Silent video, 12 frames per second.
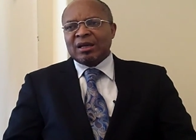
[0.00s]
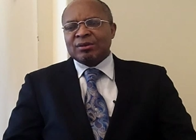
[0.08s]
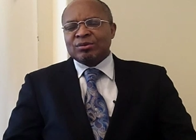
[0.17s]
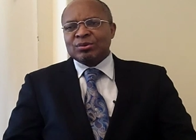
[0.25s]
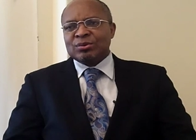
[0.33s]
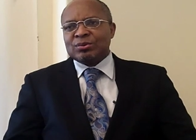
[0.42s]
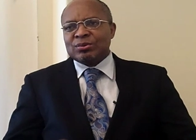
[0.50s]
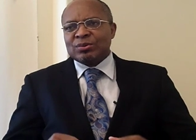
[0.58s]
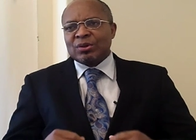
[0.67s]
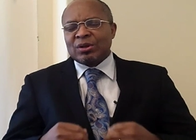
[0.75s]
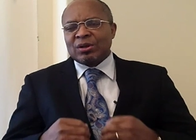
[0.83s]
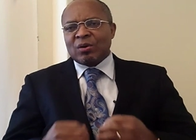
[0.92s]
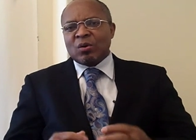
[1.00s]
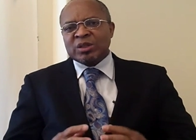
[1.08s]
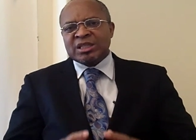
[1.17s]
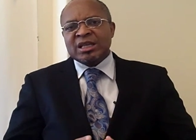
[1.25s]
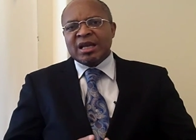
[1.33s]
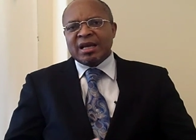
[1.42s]
uh, to uh, O
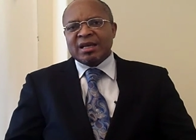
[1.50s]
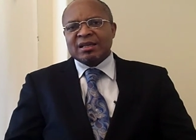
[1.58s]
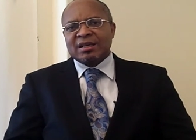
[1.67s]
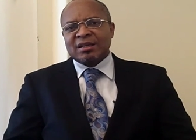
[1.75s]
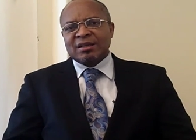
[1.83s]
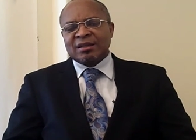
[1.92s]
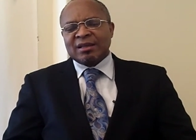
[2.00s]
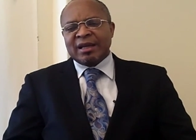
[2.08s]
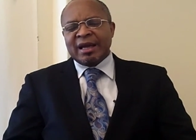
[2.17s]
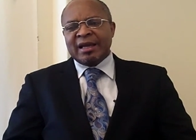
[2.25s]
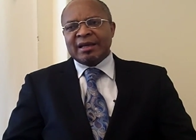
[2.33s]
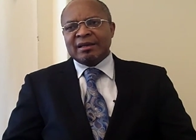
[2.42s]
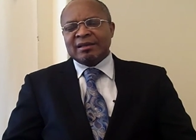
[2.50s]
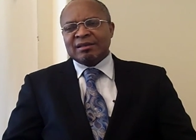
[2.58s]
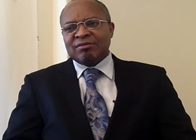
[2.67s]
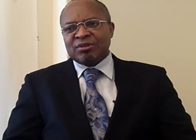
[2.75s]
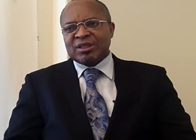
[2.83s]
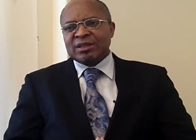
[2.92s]
D A and uh,
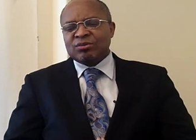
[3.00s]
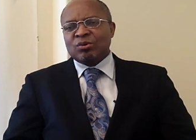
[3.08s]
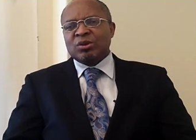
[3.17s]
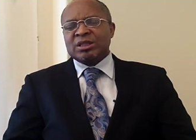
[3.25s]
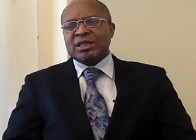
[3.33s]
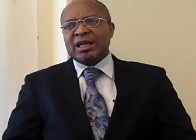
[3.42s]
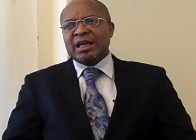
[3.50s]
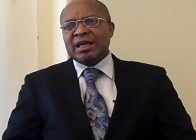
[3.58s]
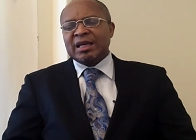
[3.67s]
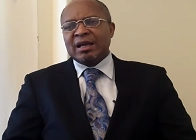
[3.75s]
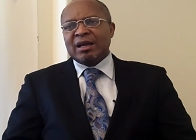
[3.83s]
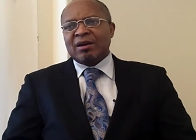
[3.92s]
devoted to O D